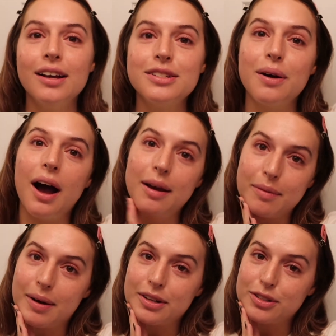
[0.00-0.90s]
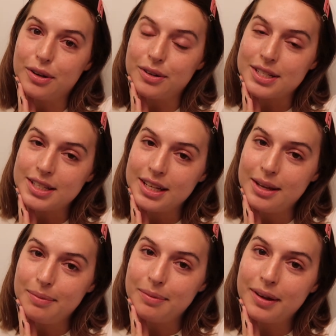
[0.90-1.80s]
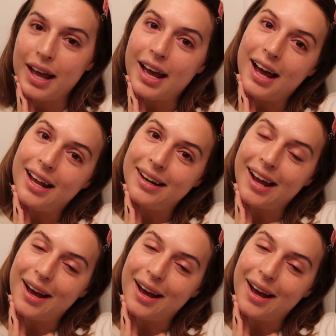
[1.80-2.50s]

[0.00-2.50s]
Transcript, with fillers: So I'm about to go to sleep and